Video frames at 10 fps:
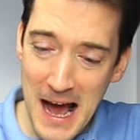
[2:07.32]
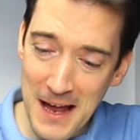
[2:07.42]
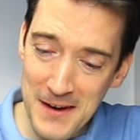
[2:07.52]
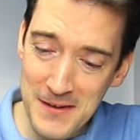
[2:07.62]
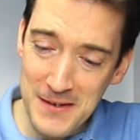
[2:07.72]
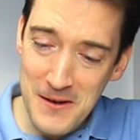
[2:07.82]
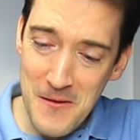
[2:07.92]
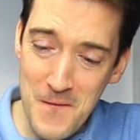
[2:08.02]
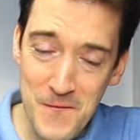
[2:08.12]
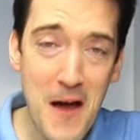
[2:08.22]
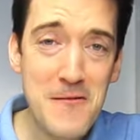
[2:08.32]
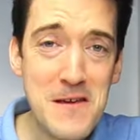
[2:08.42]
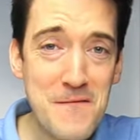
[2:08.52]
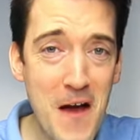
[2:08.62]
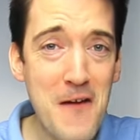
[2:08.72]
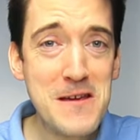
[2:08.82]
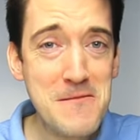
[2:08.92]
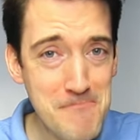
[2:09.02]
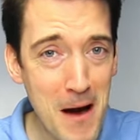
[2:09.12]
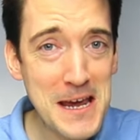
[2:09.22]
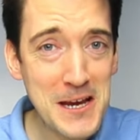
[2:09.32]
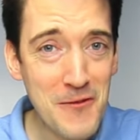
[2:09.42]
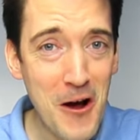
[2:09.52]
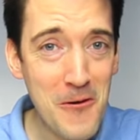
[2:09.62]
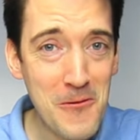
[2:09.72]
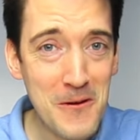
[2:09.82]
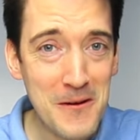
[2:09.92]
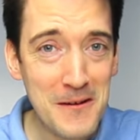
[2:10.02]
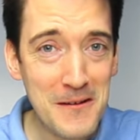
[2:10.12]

and very, very micro.